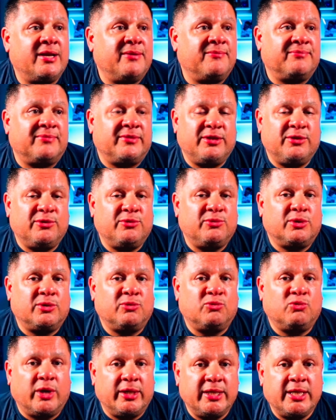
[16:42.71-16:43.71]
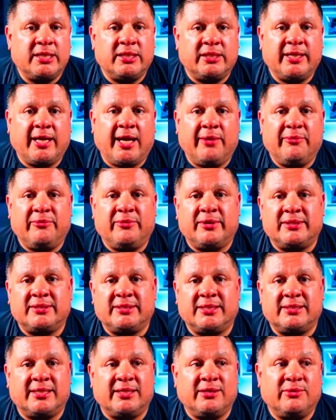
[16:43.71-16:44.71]
you will run into that where it's
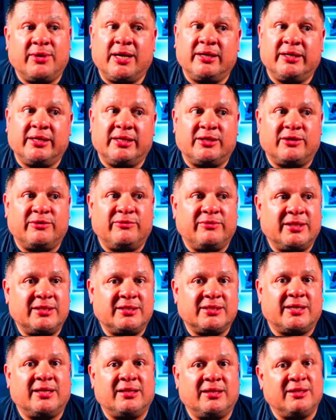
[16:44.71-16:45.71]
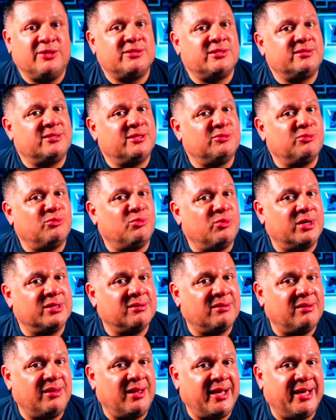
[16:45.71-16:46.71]
just like, wow, if this guy loses this one
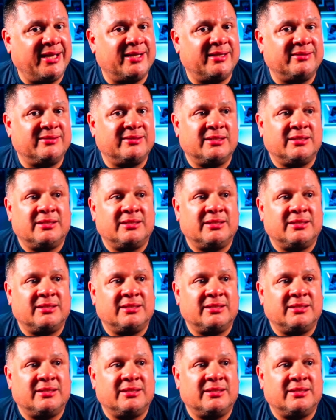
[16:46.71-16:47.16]
client,